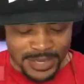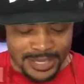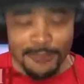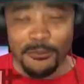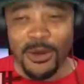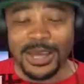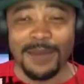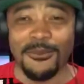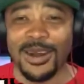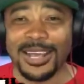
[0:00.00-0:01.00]
But good morning,
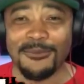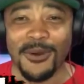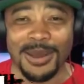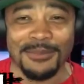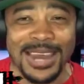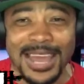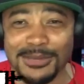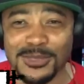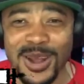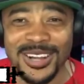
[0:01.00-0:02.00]
good morning, good morning. My
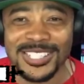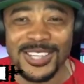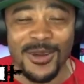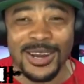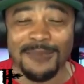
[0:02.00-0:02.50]
name is Markiss Stone,